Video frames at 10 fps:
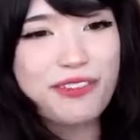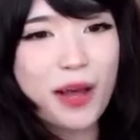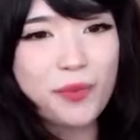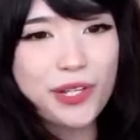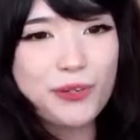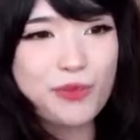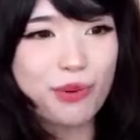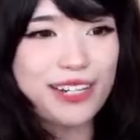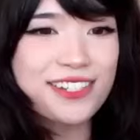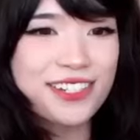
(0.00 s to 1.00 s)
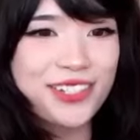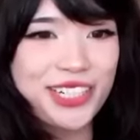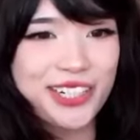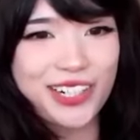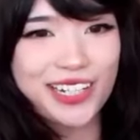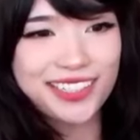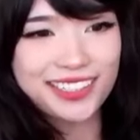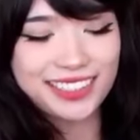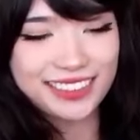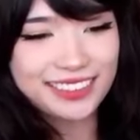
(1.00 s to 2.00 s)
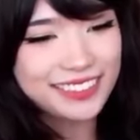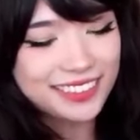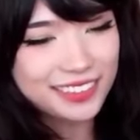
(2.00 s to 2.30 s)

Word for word: Emily was bicycling around in this.